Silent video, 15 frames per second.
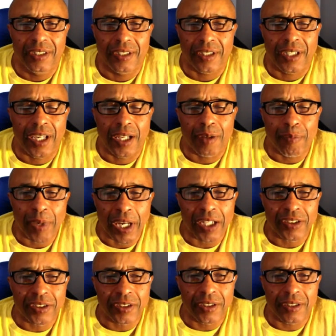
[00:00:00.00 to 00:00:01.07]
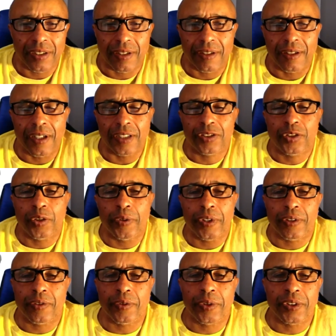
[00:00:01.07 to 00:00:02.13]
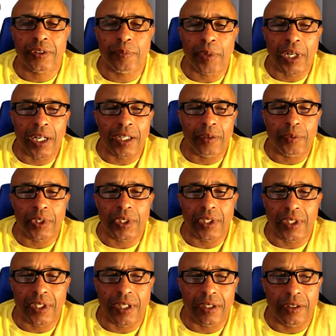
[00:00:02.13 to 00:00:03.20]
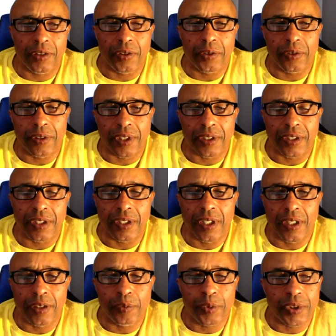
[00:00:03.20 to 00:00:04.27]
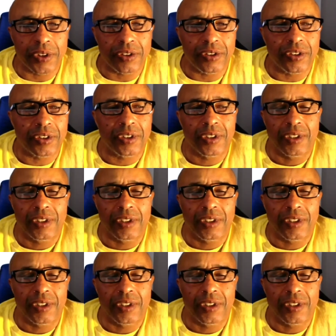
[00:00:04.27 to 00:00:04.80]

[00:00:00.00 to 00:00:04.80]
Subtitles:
I can't imagine his thoughts going through his mind when he kind of knew that the end was